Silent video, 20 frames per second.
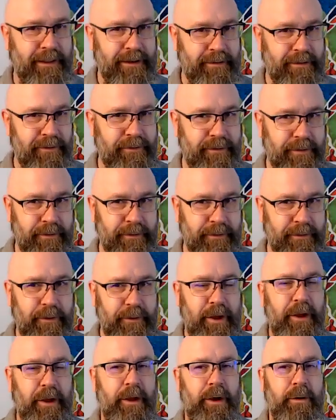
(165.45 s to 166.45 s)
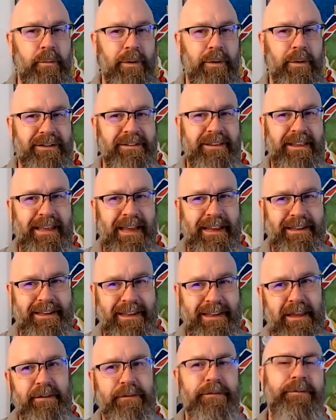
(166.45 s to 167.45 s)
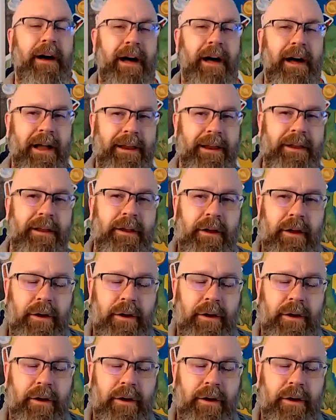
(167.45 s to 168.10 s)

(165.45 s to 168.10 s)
into once they identified